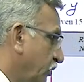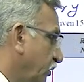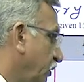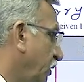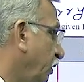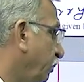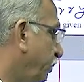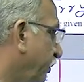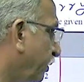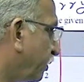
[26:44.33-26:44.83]

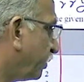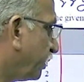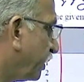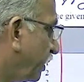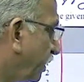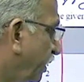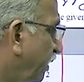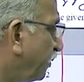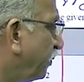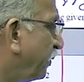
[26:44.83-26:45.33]
If
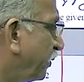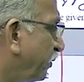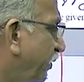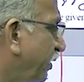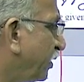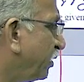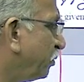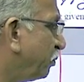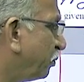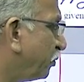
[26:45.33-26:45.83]

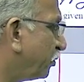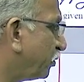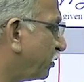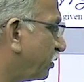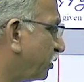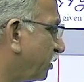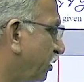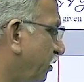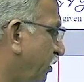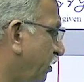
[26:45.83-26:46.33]
even you
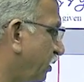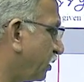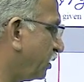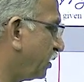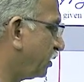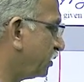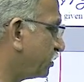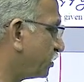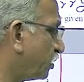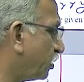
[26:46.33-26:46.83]
put
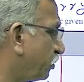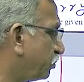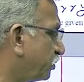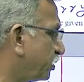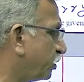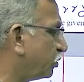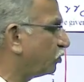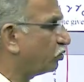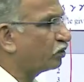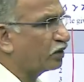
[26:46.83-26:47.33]
instead of
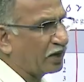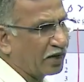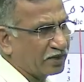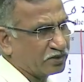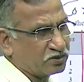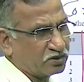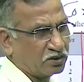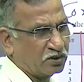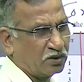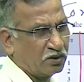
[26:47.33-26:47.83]
0
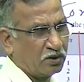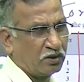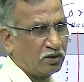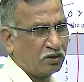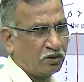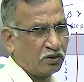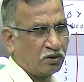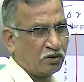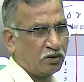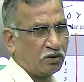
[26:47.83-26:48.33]
dash,
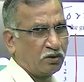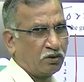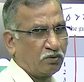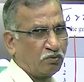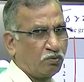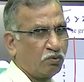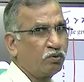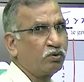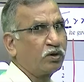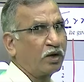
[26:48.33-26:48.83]

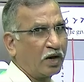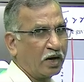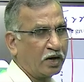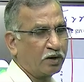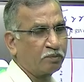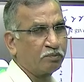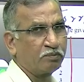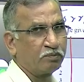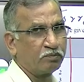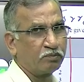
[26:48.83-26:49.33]
won't
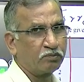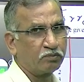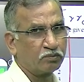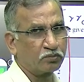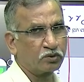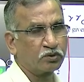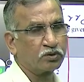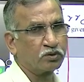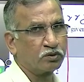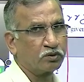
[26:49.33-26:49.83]
harm
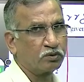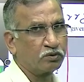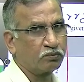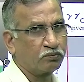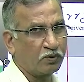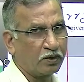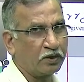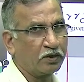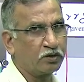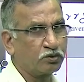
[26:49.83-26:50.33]
the
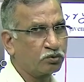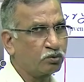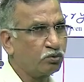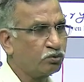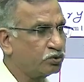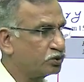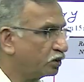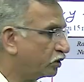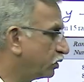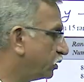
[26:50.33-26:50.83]
final
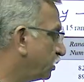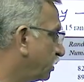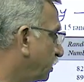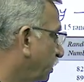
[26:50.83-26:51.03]
solution.